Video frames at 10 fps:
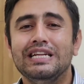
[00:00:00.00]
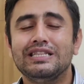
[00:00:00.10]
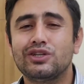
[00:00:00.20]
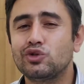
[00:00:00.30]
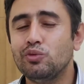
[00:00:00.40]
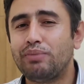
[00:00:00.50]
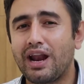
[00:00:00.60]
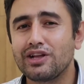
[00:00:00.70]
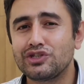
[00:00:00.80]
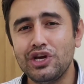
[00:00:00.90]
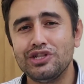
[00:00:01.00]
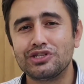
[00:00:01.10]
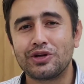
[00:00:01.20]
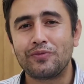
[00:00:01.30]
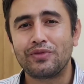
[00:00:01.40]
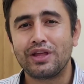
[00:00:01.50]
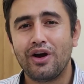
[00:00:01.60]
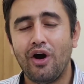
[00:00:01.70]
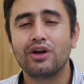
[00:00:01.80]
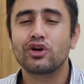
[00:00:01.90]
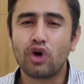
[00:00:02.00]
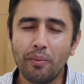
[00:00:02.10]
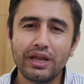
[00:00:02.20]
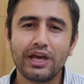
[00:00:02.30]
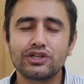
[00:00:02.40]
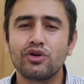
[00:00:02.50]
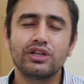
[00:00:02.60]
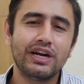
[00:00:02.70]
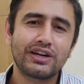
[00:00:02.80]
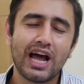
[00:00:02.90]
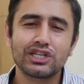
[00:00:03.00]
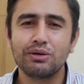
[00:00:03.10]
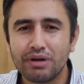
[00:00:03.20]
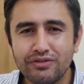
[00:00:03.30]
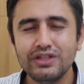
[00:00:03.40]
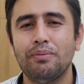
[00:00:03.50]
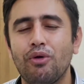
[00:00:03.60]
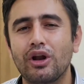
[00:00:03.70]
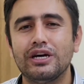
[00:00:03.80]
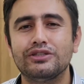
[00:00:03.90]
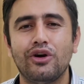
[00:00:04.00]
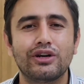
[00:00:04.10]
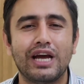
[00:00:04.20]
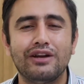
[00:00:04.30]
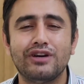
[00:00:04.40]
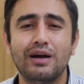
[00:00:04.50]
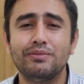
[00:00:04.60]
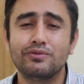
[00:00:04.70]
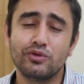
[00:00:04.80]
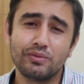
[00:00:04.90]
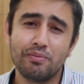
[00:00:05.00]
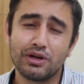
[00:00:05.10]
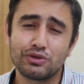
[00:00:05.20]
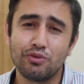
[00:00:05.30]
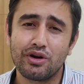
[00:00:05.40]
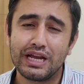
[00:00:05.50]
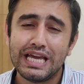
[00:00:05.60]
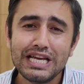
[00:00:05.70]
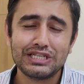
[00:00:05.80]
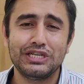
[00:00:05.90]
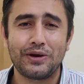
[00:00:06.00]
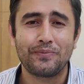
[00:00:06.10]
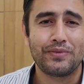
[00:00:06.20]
the two parachains, or the communication or the interaction between the Polkadot environment would be much more easier.